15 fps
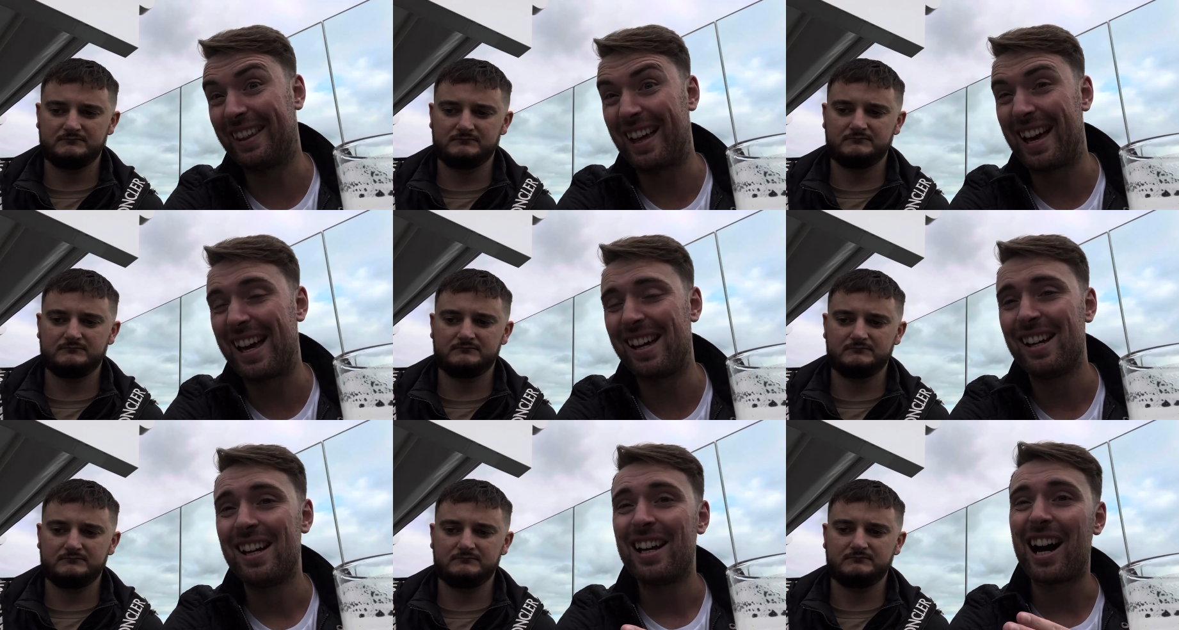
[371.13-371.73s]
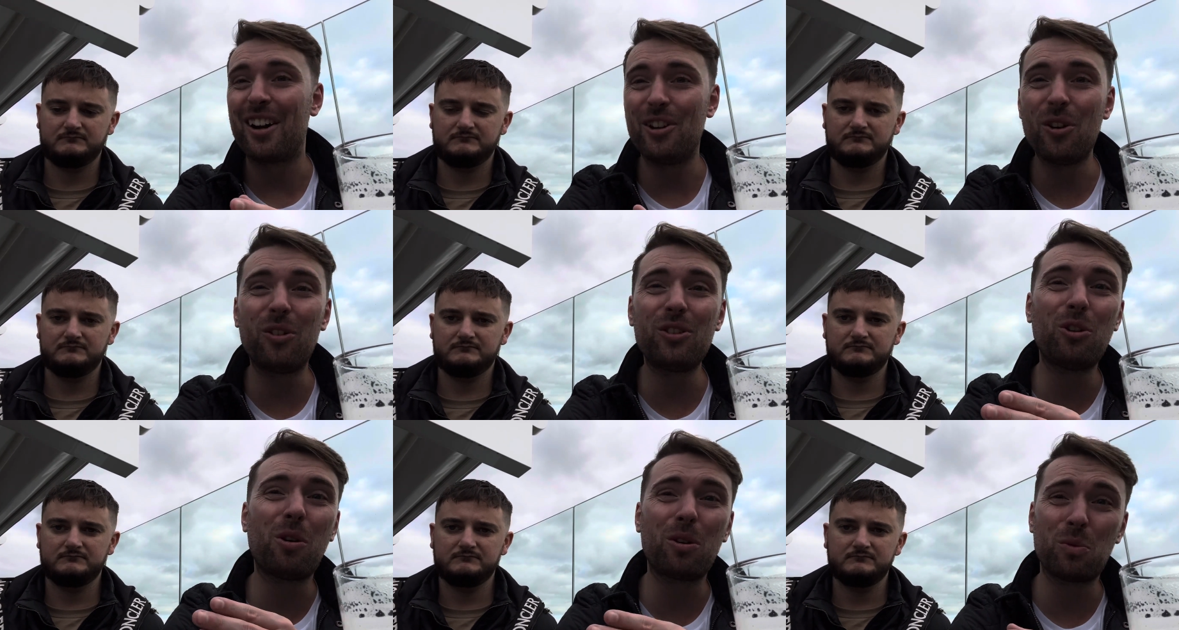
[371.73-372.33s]
Speaker 1: there. I know no
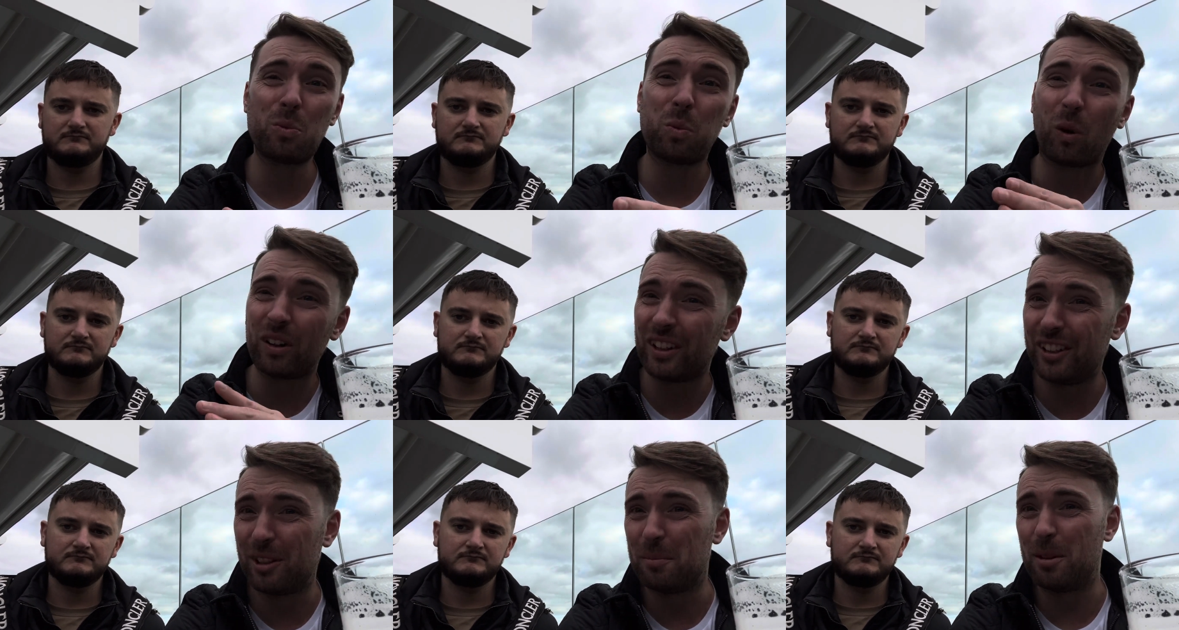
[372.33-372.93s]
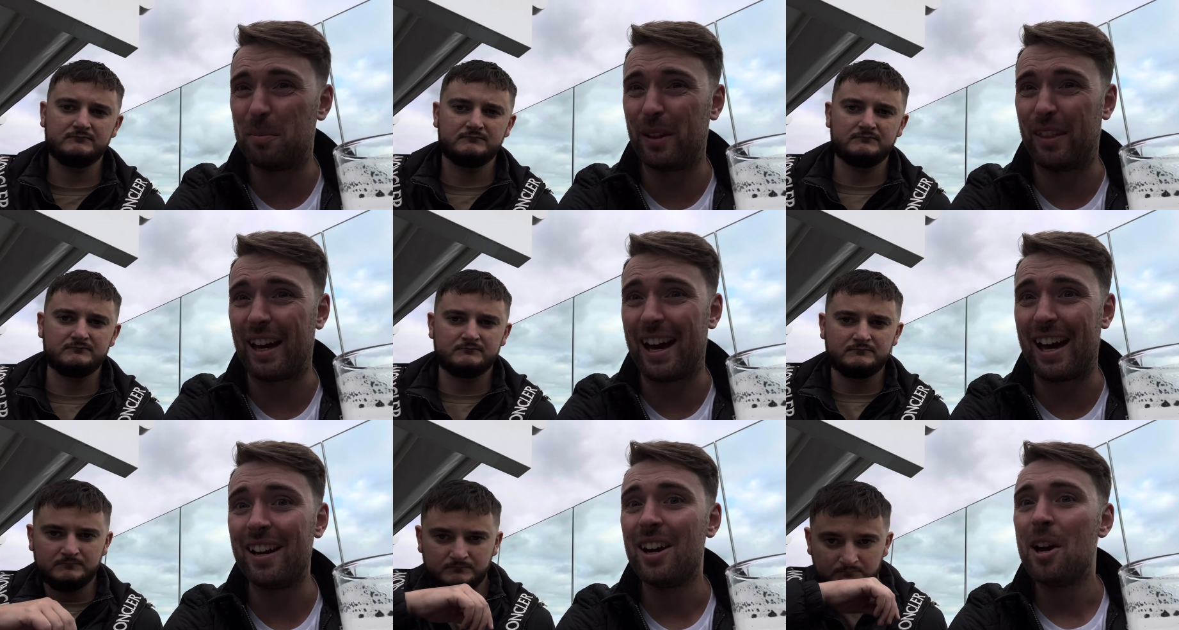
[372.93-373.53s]
one wanted him to be
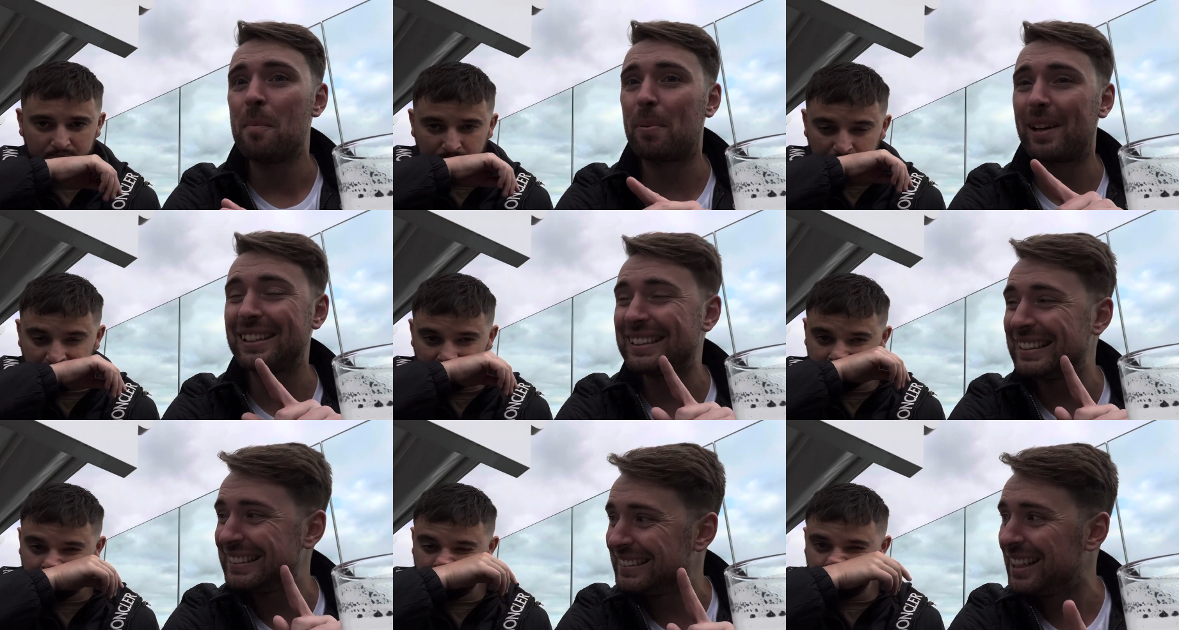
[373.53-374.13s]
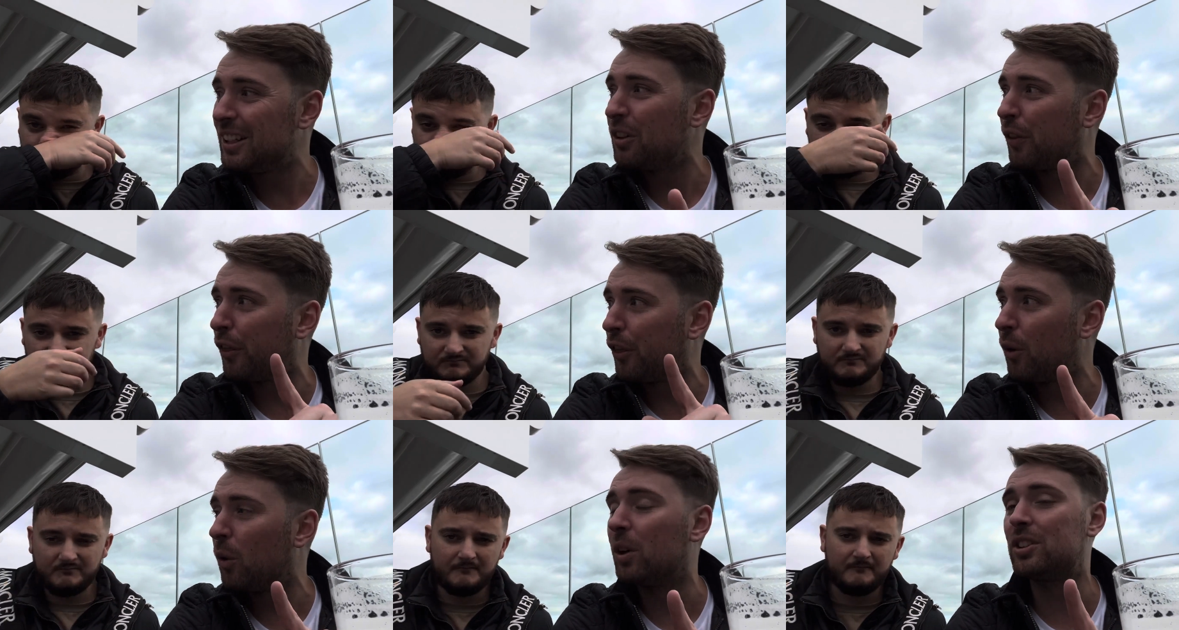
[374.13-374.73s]
there, but I still
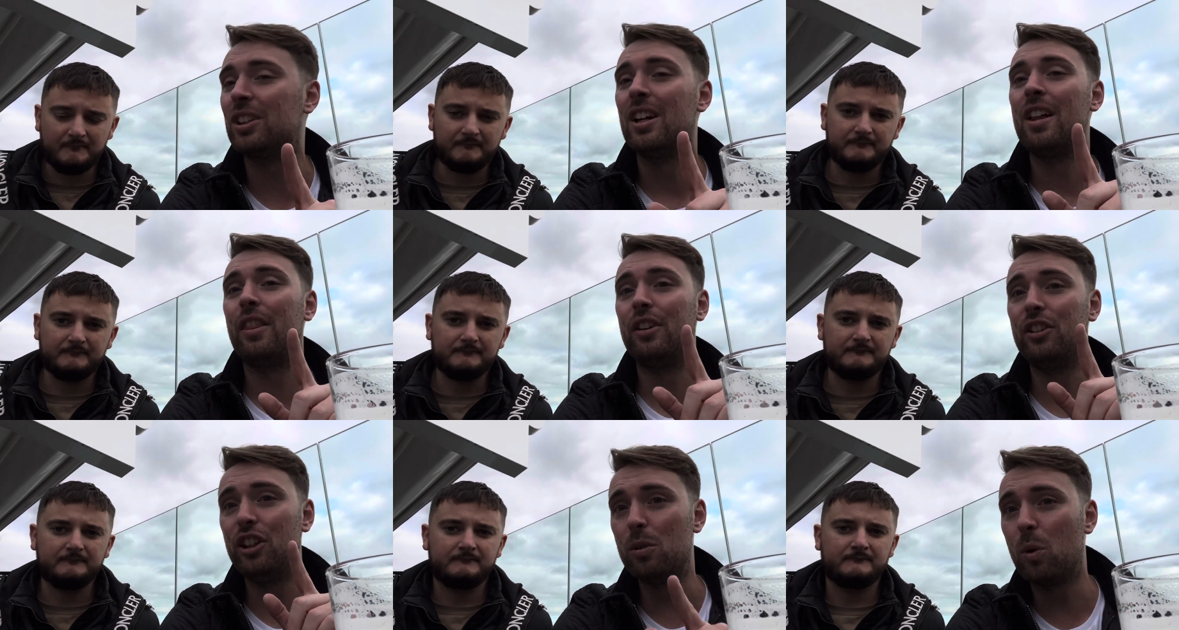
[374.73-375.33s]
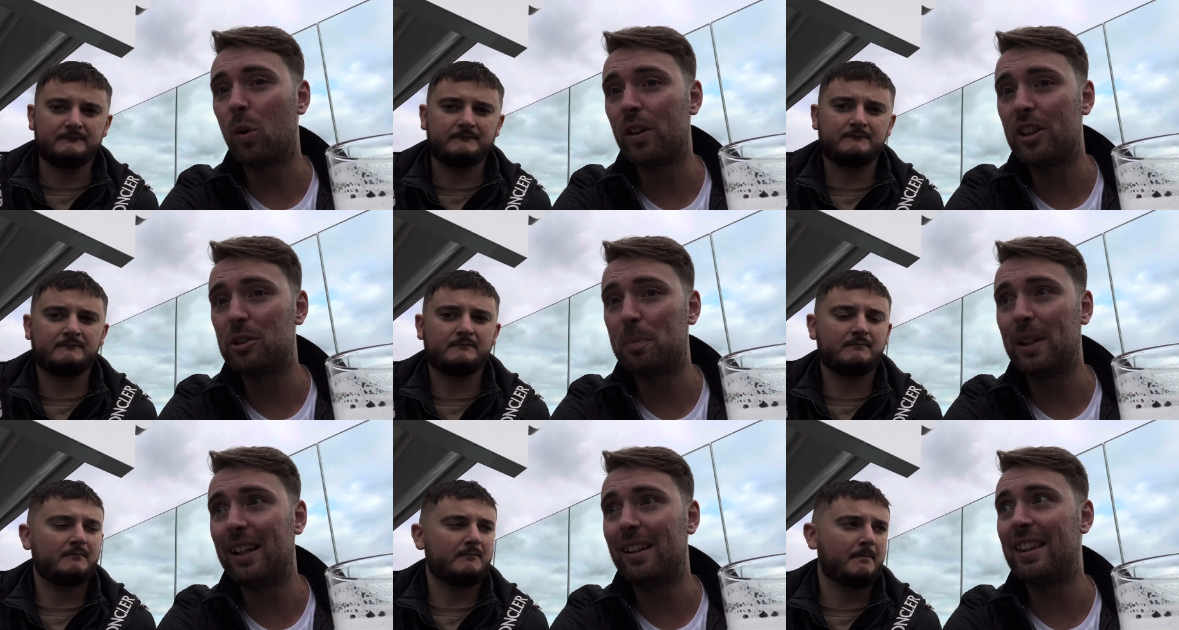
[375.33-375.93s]
thought the new owners
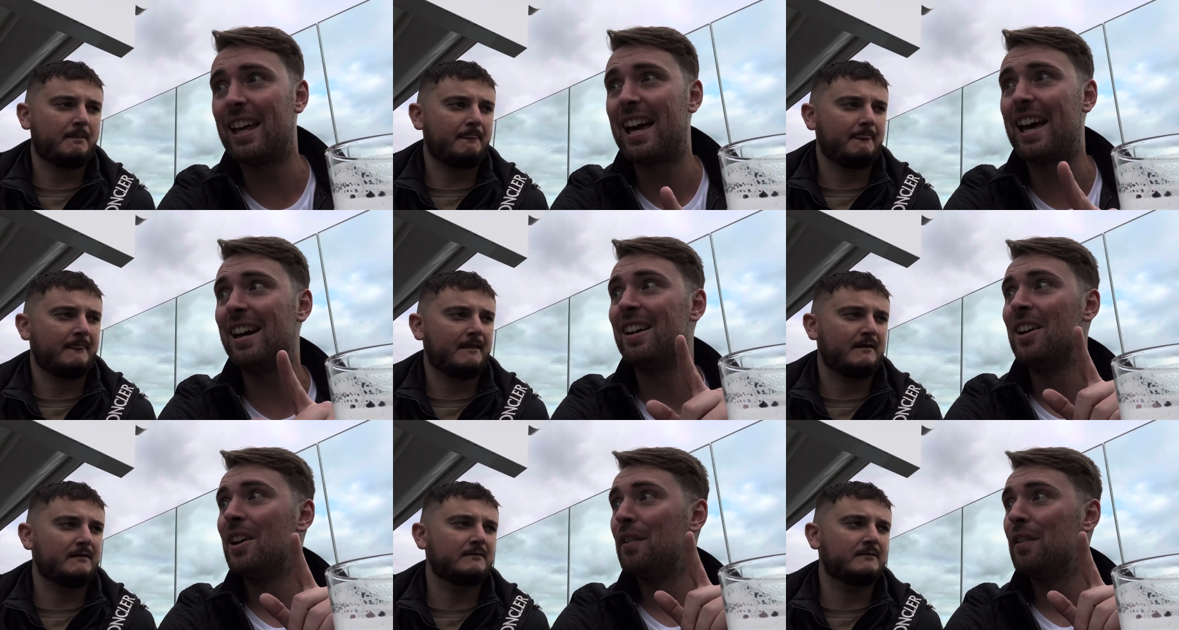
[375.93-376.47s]
being there,